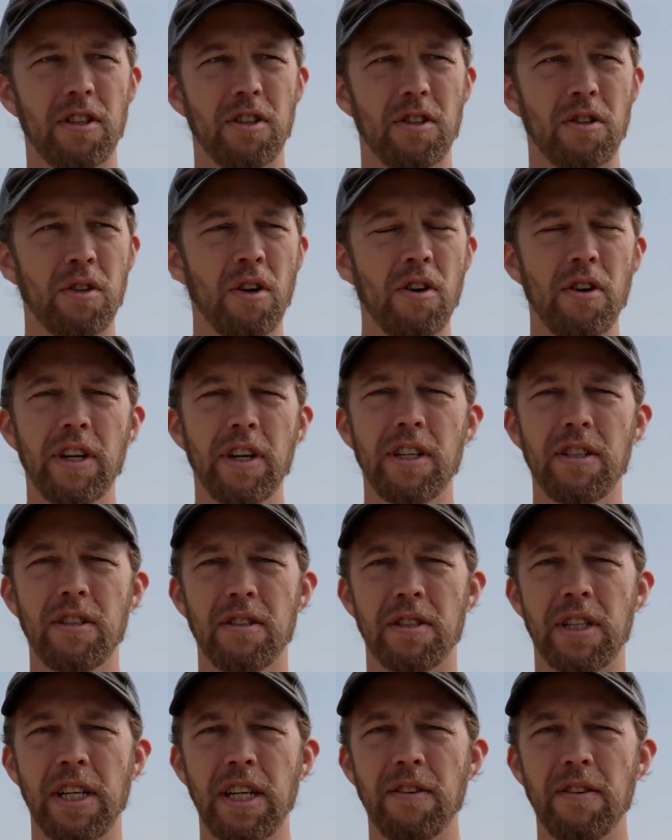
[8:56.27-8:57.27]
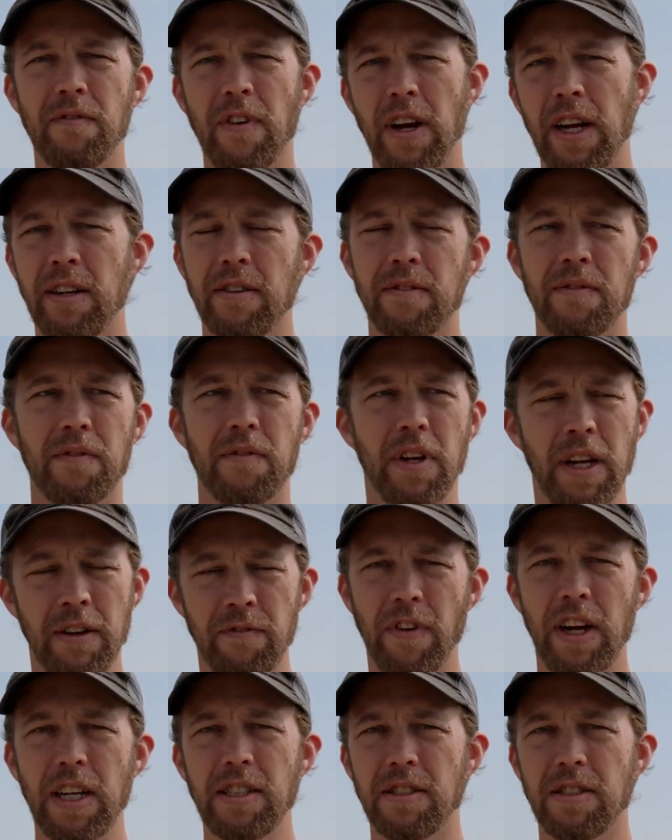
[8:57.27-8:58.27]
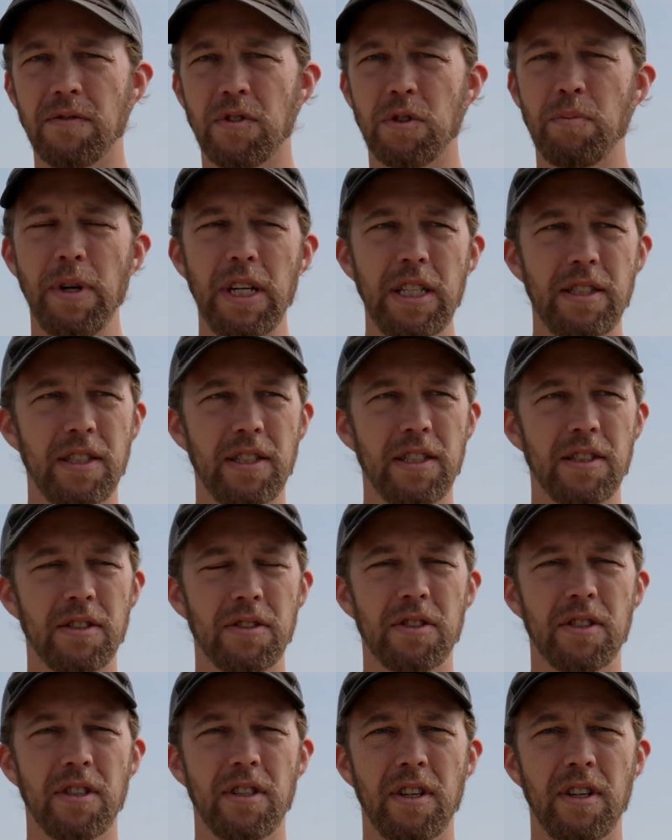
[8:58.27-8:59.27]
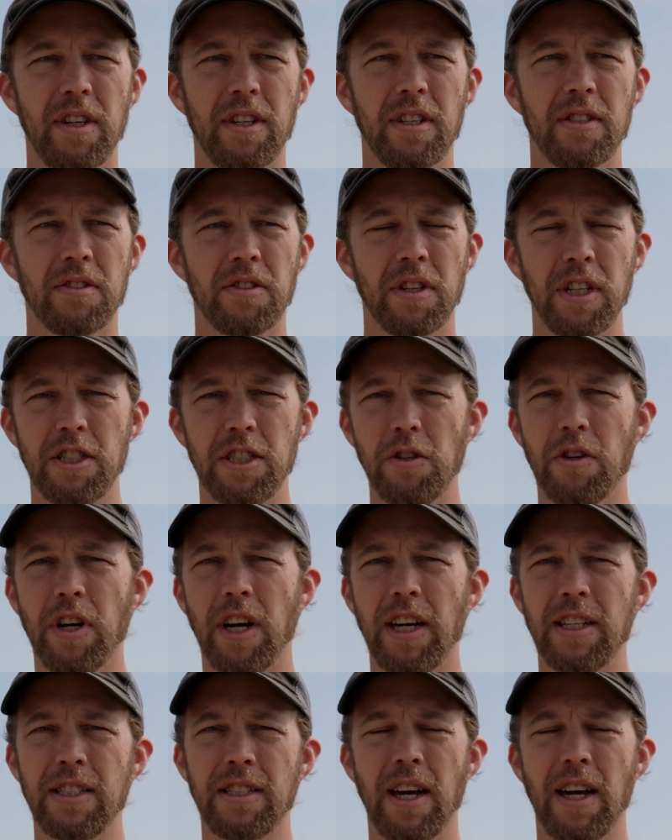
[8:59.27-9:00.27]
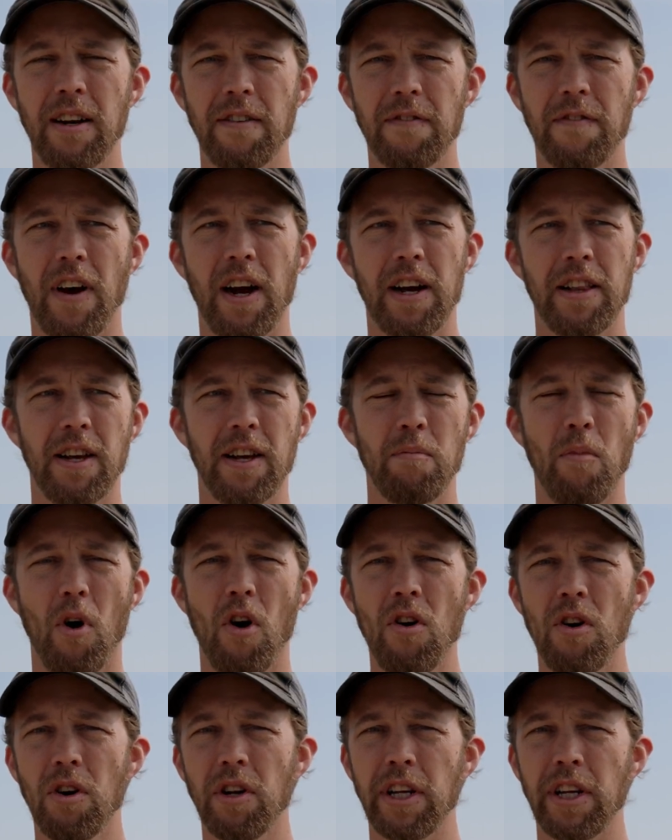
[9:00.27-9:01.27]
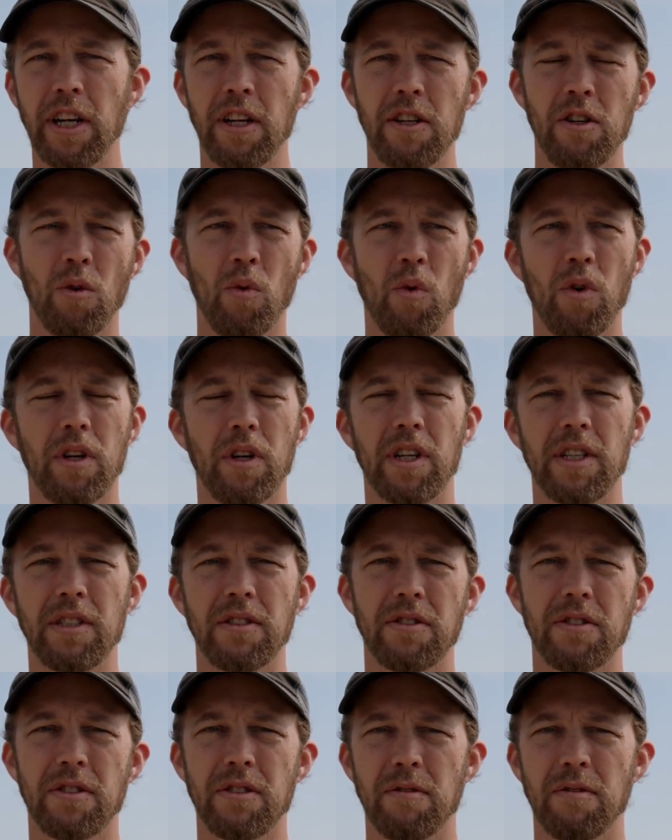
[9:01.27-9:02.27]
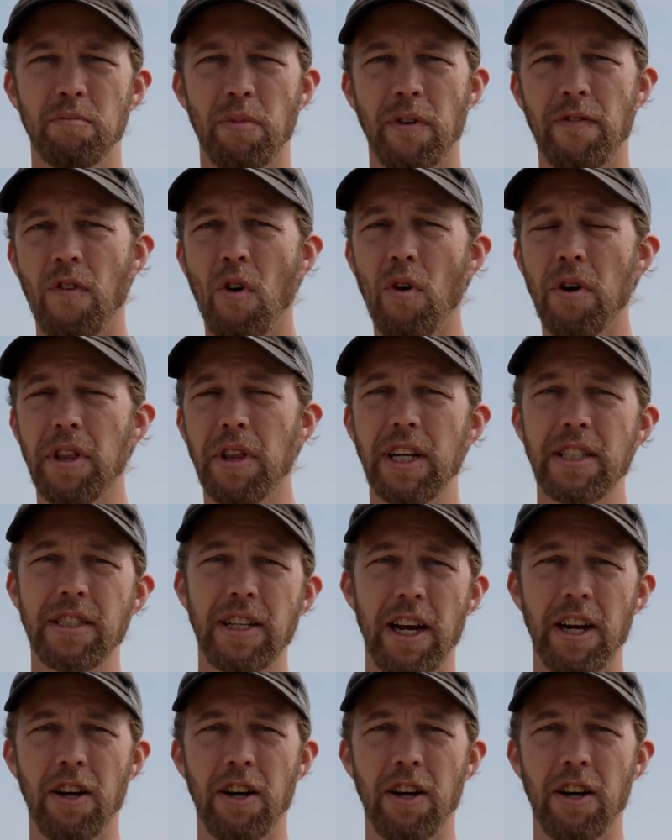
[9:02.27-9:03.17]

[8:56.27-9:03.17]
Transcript: learning the invasive species so that you can identify them early in your woodlands before they take